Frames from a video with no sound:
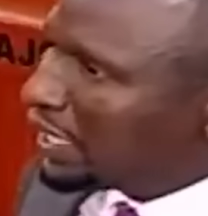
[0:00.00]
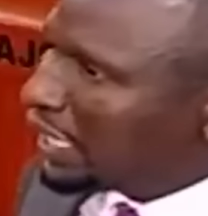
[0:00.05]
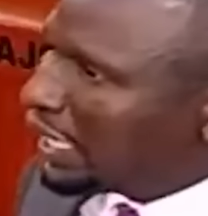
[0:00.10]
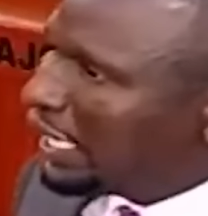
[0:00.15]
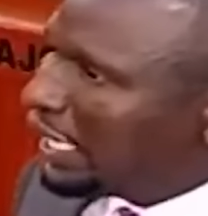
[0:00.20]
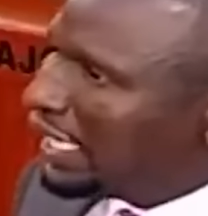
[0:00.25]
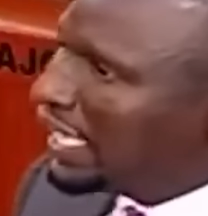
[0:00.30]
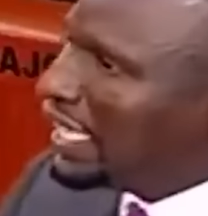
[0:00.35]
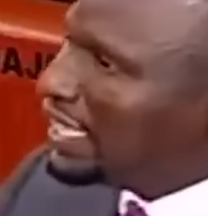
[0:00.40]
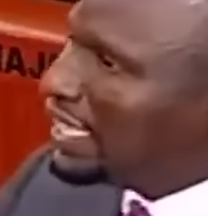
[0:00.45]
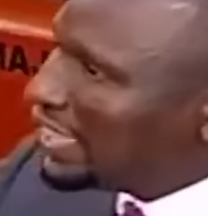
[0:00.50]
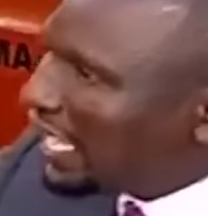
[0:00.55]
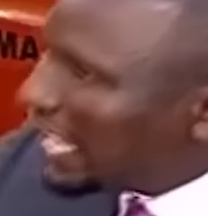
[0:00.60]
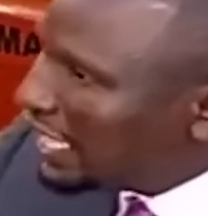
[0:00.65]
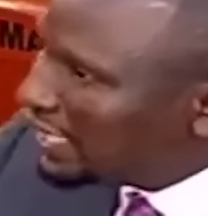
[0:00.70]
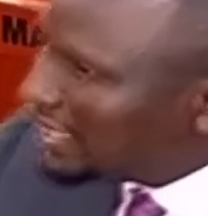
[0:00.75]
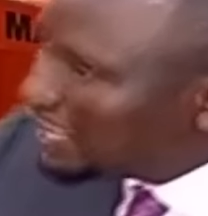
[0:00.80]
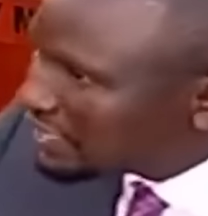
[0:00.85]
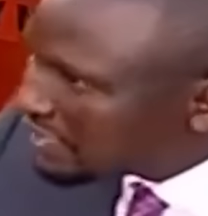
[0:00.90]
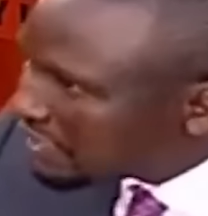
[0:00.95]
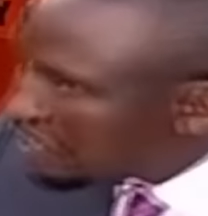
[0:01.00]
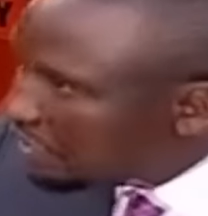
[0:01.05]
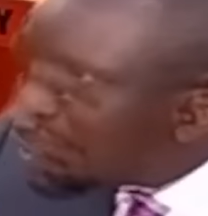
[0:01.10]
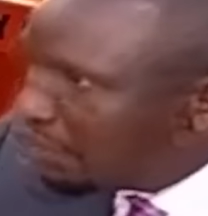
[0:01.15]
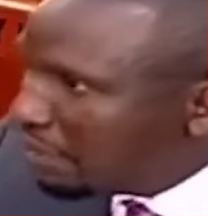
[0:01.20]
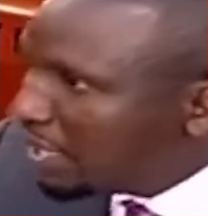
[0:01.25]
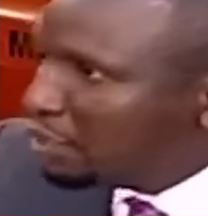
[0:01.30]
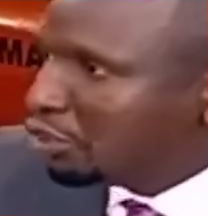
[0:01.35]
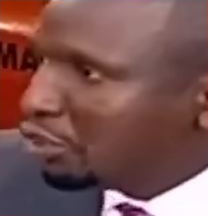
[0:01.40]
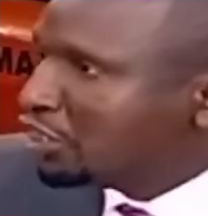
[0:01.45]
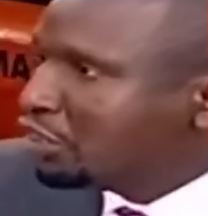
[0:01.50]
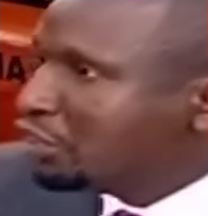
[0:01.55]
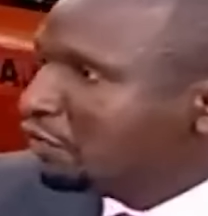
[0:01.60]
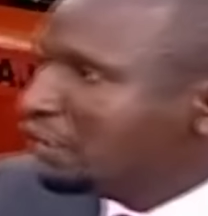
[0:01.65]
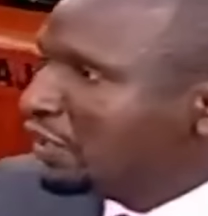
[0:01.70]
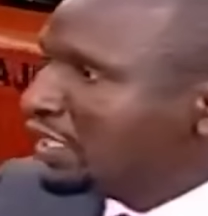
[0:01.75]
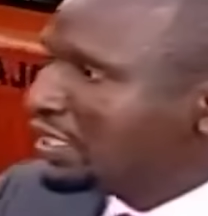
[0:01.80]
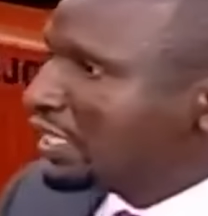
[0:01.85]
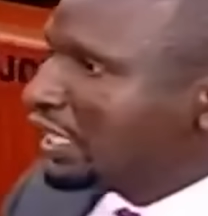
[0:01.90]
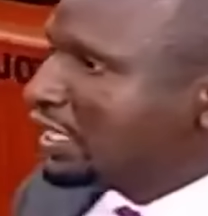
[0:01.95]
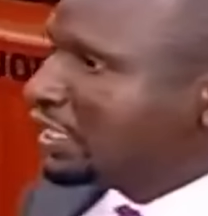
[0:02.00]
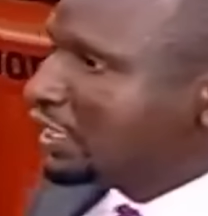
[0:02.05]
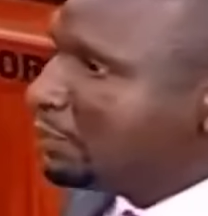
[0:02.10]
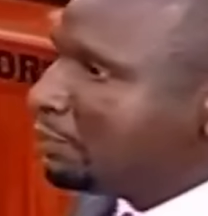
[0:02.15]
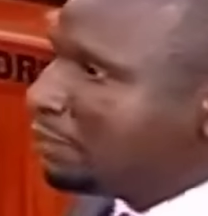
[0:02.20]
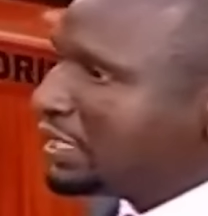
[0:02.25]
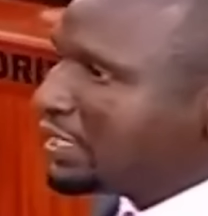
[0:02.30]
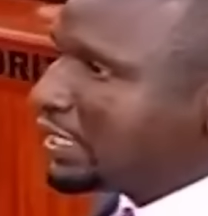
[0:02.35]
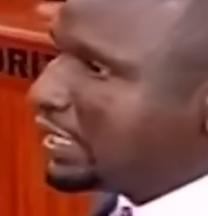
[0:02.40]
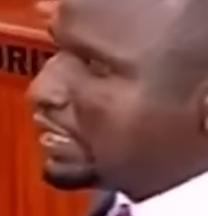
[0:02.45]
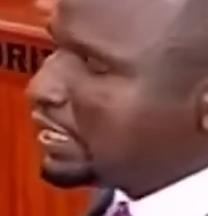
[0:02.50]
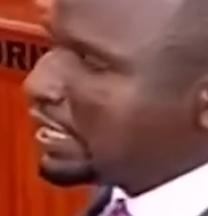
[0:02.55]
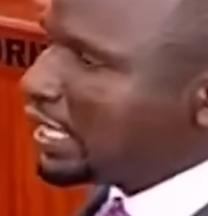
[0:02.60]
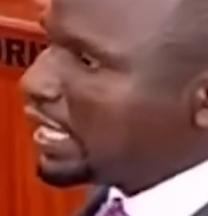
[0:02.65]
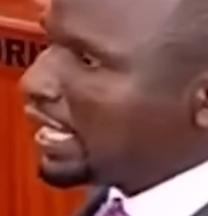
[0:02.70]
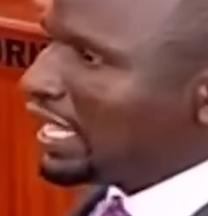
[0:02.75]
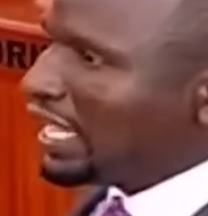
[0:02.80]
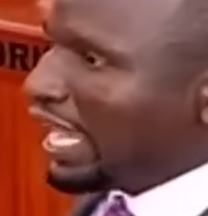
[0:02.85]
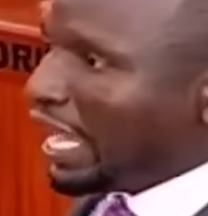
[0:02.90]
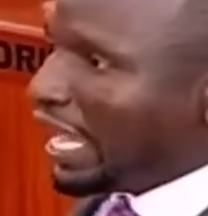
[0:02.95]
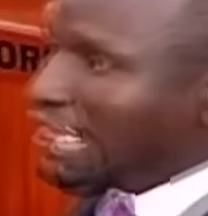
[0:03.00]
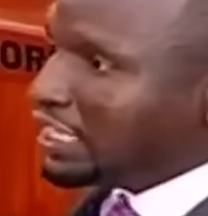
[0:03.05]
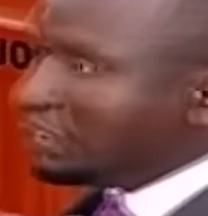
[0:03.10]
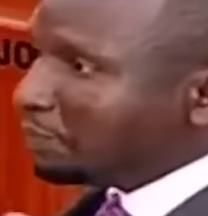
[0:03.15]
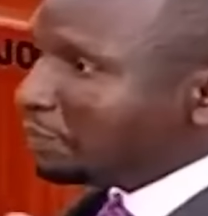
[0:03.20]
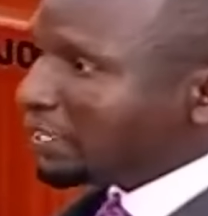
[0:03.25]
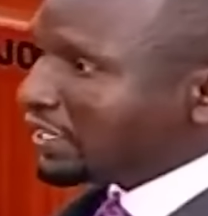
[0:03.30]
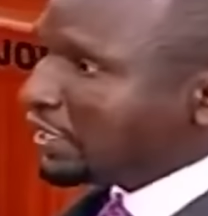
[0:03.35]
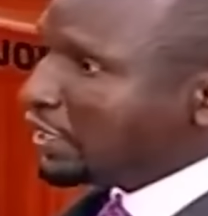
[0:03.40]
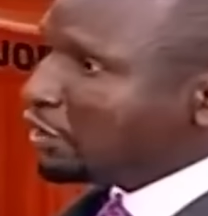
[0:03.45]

certain, Mr. Speaker, they are in the slim minority of less than 10%.